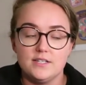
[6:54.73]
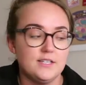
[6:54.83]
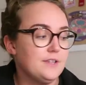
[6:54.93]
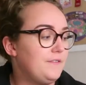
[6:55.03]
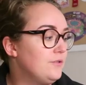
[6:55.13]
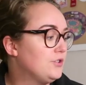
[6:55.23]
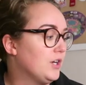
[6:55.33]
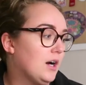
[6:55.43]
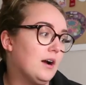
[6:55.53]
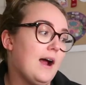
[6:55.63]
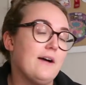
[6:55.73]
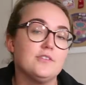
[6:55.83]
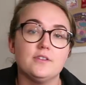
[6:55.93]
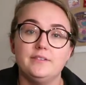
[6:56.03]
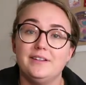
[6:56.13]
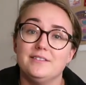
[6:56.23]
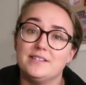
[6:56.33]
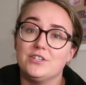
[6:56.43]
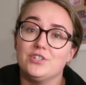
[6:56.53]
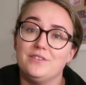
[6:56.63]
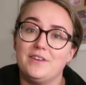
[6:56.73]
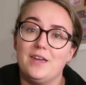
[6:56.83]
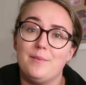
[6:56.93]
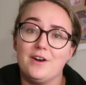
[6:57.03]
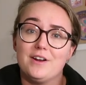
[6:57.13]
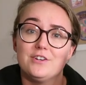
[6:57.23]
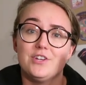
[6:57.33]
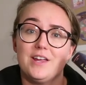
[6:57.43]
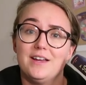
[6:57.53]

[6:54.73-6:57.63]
into the future after the legalization of gay marriage,